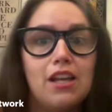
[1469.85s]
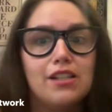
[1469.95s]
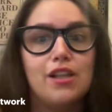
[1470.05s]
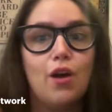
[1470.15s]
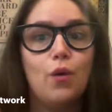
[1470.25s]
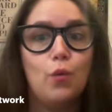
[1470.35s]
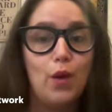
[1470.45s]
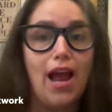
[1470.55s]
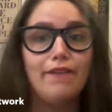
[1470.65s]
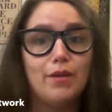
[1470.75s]
So
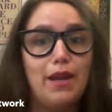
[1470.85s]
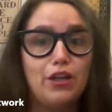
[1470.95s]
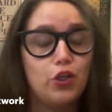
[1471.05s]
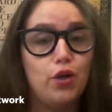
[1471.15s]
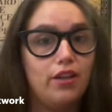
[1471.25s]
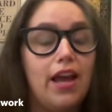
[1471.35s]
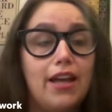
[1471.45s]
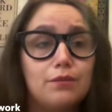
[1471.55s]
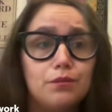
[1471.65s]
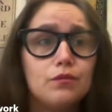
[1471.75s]
we have to make sure that